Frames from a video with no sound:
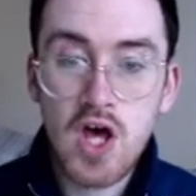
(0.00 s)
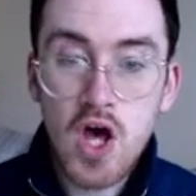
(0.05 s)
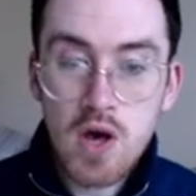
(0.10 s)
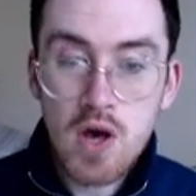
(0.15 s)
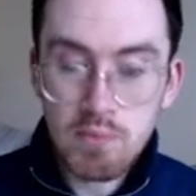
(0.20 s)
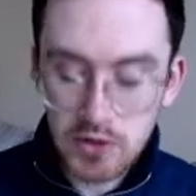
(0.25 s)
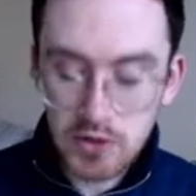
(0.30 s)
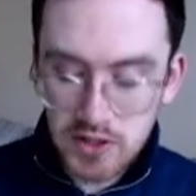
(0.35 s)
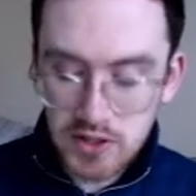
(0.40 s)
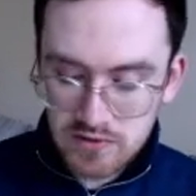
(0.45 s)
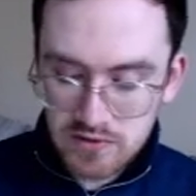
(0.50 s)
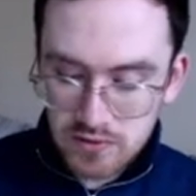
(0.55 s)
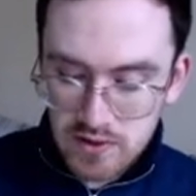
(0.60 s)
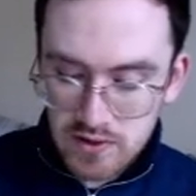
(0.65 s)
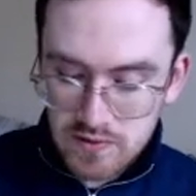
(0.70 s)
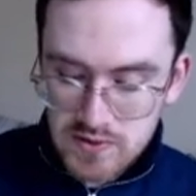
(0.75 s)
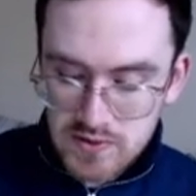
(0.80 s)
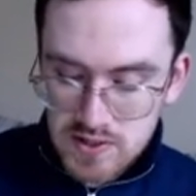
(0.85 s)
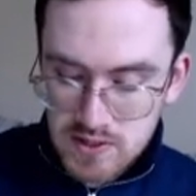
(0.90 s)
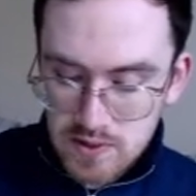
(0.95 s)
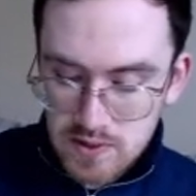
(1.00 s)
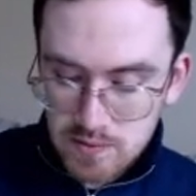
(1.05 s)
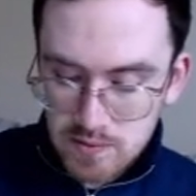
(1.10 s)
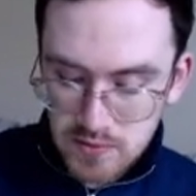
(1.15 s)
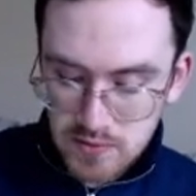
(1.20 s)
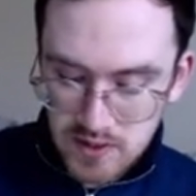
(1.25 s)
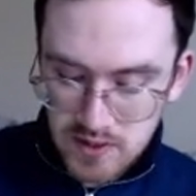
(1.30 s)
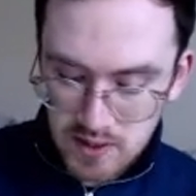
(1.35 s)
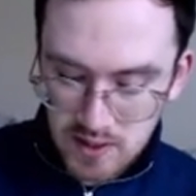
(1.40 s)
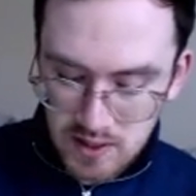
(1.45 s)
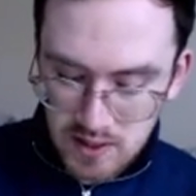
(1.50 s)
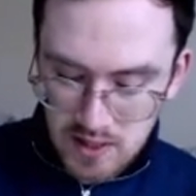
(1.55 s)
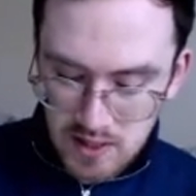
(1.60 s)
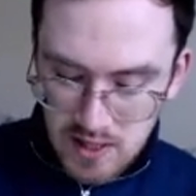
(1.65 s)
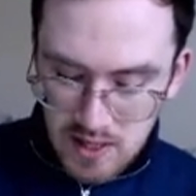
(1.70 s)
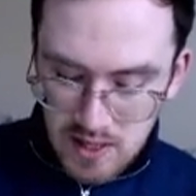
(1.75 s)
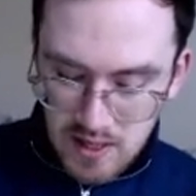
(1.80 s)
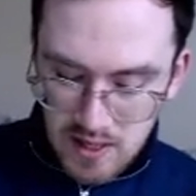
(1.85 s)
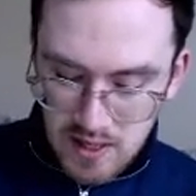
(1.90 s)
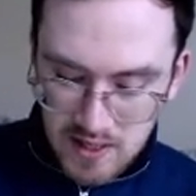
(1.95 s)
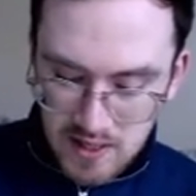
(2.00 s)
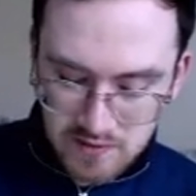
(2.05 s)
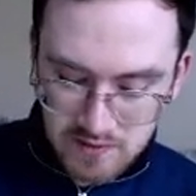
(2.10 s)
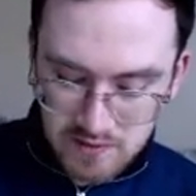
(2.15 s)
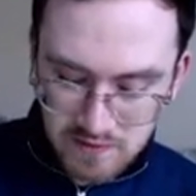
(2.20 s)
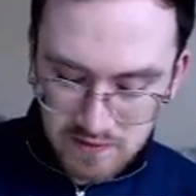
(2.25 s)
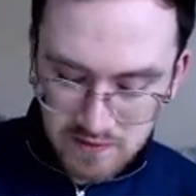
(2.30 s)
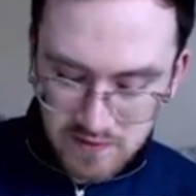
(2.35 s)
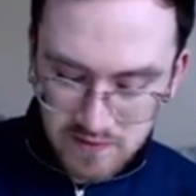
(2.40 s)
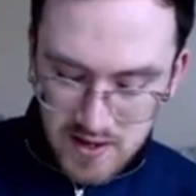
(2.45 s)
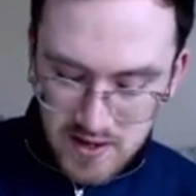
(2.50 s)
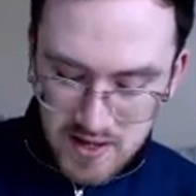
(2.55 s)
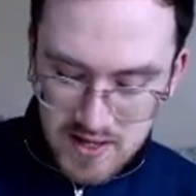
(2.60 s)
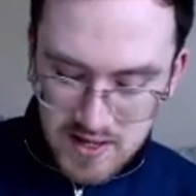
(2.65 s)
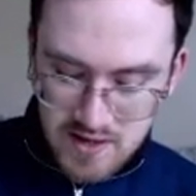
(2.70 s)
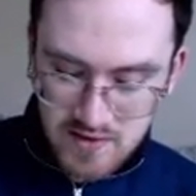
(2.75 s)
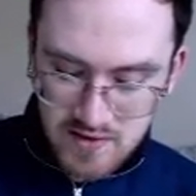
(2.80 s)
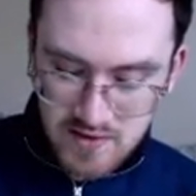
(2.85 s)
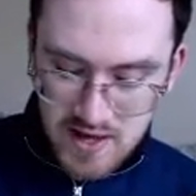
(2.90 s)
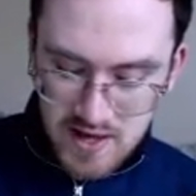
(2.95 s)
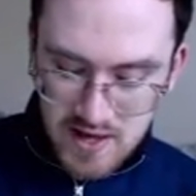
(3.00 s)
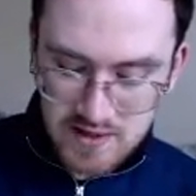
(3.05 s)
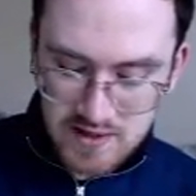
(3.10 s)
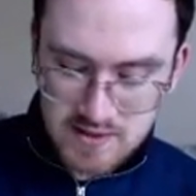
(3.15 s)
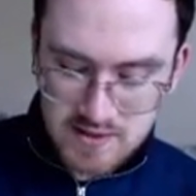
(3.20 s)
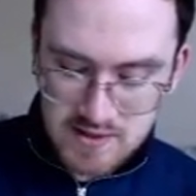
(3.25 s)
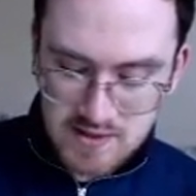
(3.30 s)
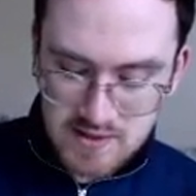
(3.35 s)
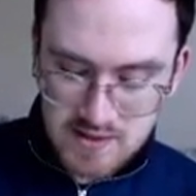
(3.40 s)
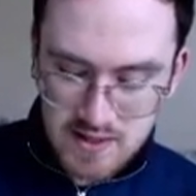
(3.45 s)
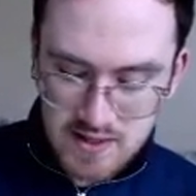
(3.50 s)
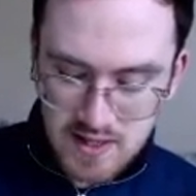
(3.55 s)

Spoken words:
But if we have something like 5x and